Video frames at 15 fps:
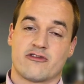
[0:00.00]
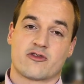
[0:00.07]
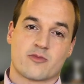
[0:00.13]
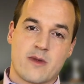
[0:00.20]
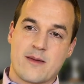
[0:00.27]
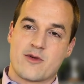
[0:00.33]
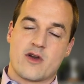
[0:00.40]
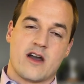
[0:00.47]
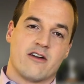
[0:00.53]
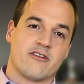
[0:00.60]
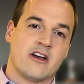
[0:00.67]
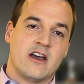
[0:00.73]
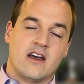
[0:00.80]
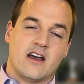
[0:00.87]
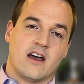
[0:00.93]
or maybe you have
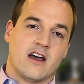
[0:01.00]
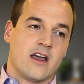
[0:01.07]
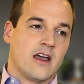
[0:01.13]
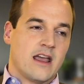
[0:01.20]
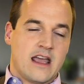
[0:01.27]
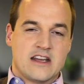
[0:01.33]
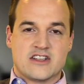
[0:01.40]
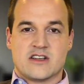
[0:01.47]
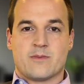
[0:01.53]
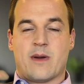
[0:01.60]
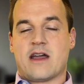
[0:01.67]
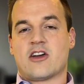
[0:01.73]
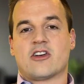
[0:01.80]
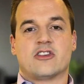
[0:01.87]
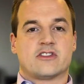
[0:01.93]
aging
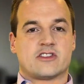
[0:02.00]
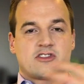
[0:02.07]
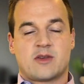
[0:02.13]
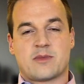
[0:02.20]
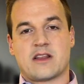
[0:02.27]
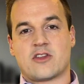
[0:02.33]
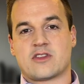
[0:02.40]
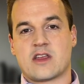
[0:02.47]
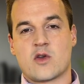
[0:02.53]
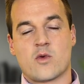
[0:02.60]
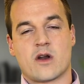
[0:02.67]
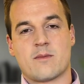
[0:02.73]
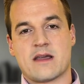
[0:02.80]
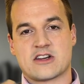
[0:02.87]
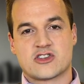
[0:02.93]
parents or something else that you
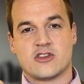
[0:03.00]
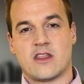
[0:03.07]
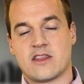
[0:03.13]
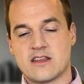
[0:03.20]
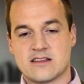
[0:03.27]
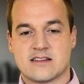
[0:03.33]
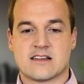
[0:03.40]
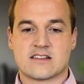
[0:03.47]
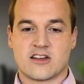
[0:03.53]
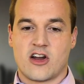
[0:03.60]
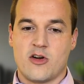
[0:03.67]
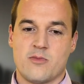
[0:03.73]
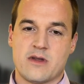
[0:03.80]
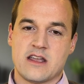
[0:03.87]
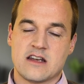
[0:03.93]
want to make sure that these things
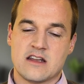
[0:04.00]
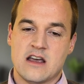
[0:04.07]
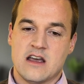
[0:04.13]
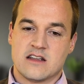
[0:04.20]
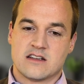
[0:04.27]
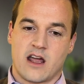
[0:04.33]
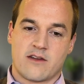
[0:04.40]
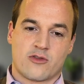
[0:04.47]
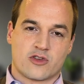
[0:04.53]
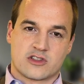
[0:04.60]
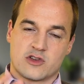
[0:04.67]
are being done for.